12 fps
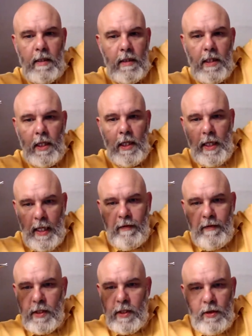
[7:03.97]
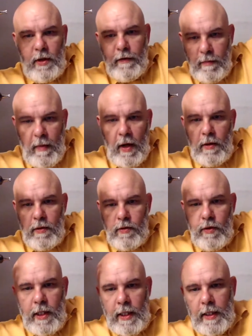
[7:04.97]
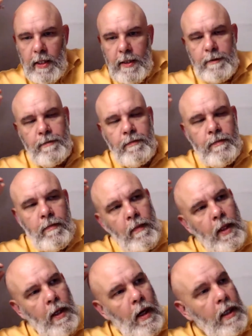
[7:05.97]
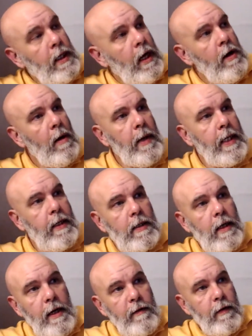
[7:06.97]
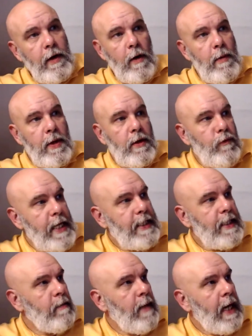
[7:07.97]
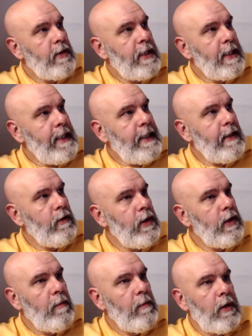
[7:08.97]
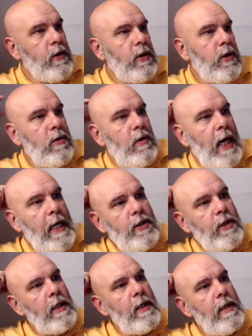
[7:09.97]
So you can have it in two different modes, really. I don't know. I mean, I don't even know whether renting them out's needed or not, but I just thought, actually,